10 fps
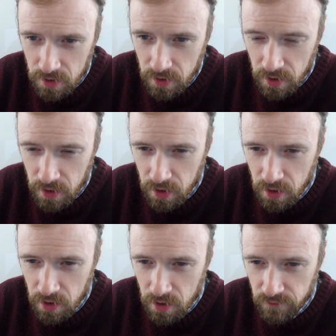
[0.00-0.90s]

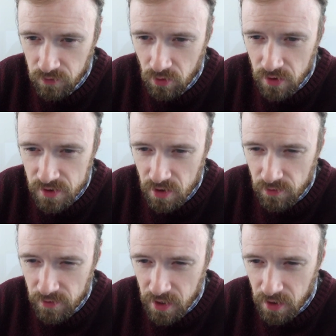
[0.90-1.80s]
And Florence
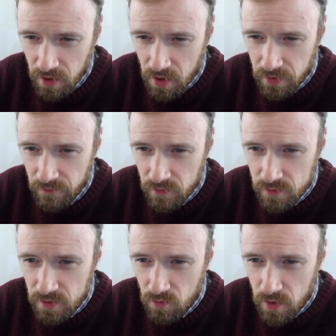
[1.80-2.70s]
already got the
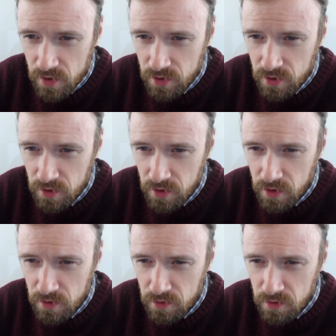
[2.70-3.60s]
first question
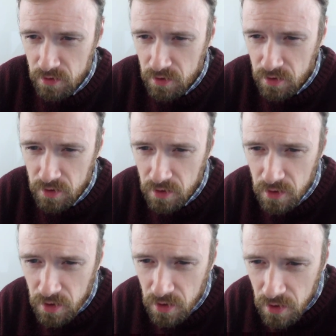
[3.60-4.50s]
here.
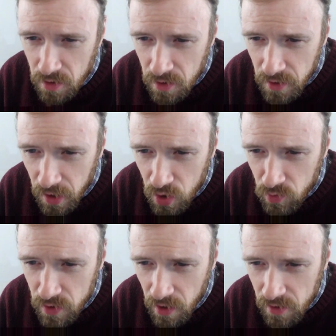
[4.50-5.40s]
Can you
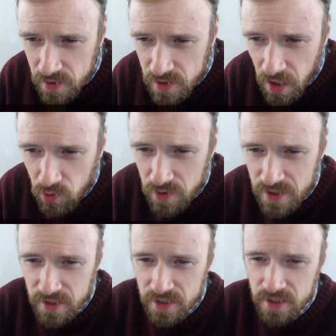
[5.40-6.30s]
tell us how to
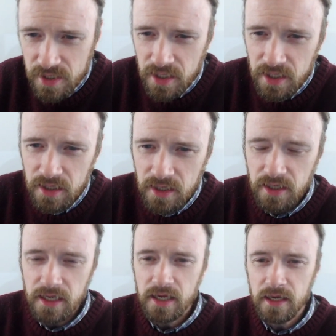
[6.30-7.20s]
succeed
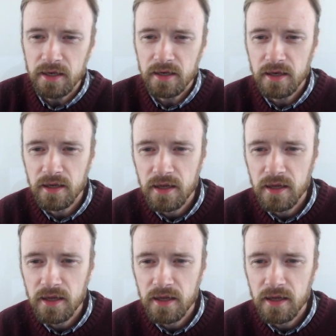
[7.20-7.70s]
in